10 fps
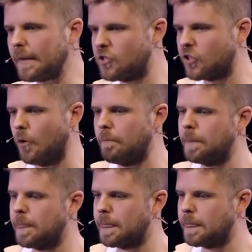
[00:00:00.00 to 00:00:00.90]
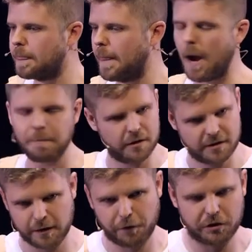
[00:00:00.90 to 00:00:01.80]
So our
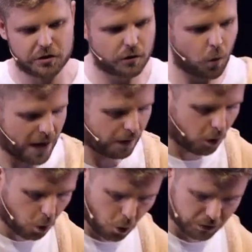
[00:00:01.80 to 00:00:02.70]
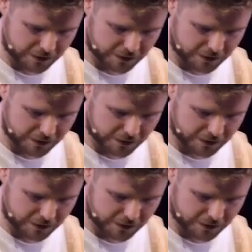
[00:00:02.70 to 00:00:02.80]
bodies are different. We are all